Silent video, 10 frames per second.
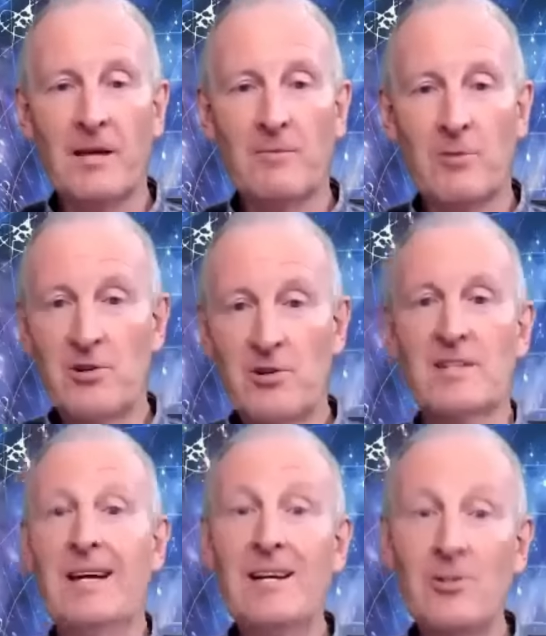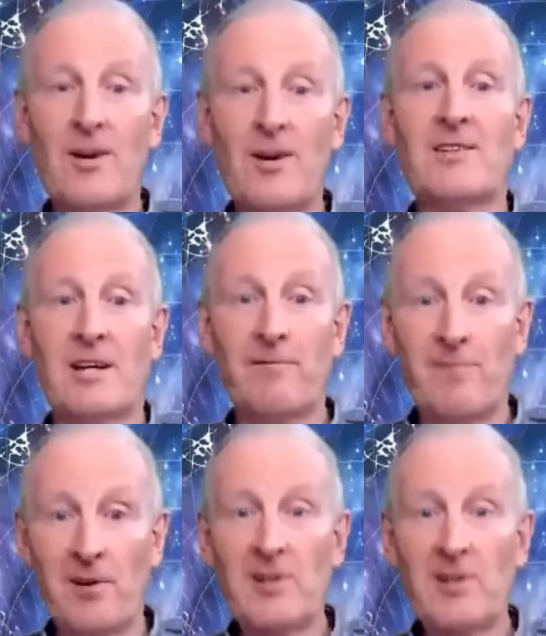which is an interesting
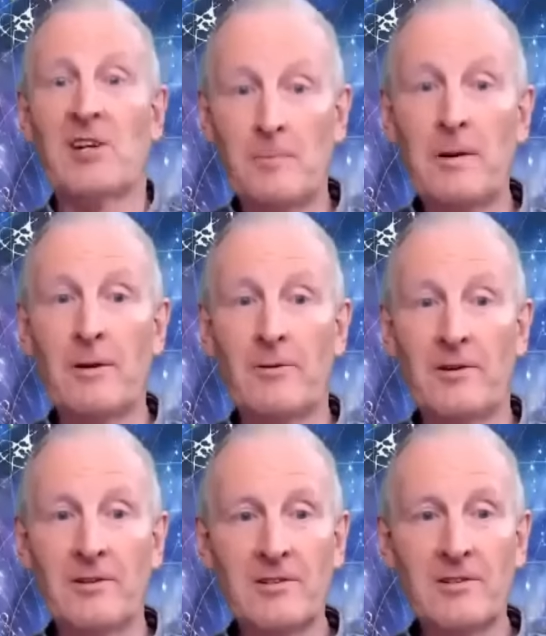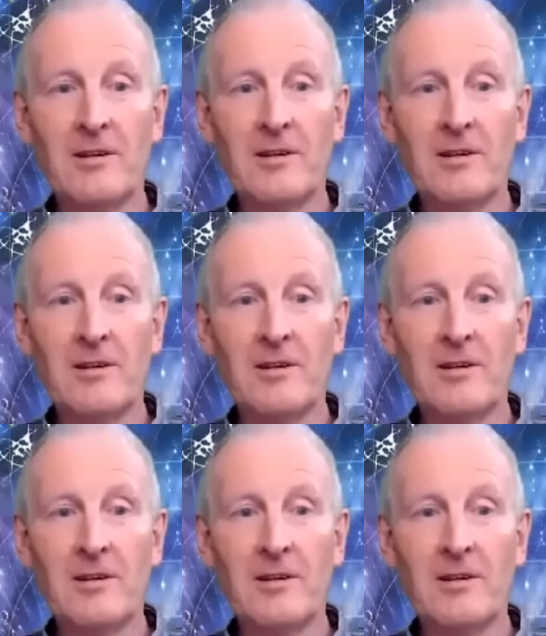first experience.